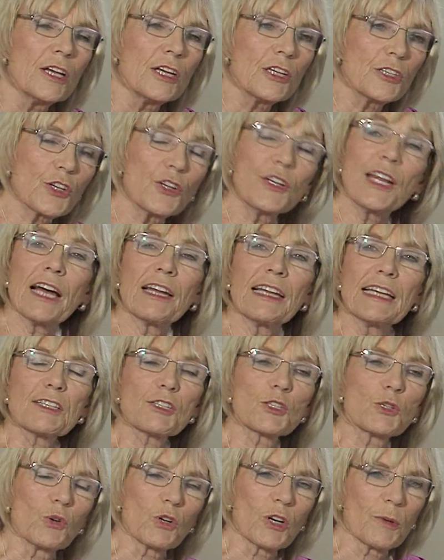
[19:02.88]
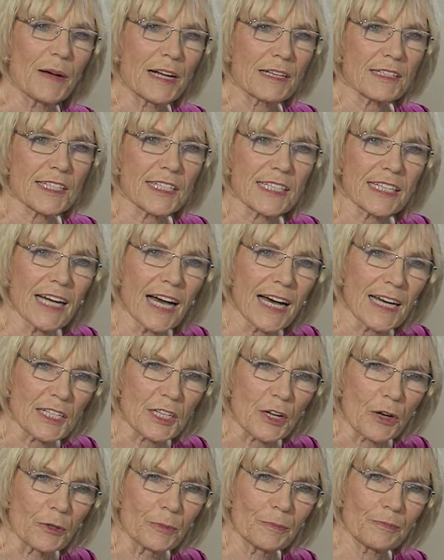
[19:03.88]
So now let's talk about
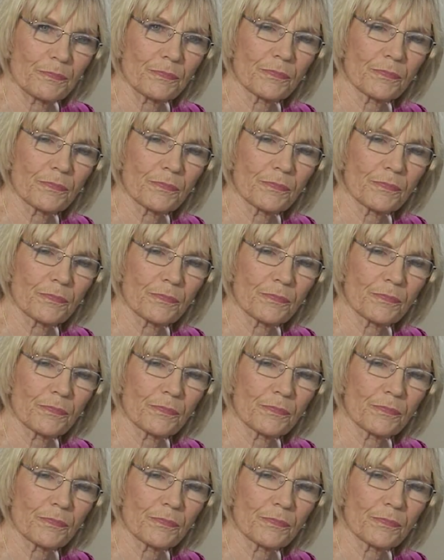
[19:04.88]
staccato.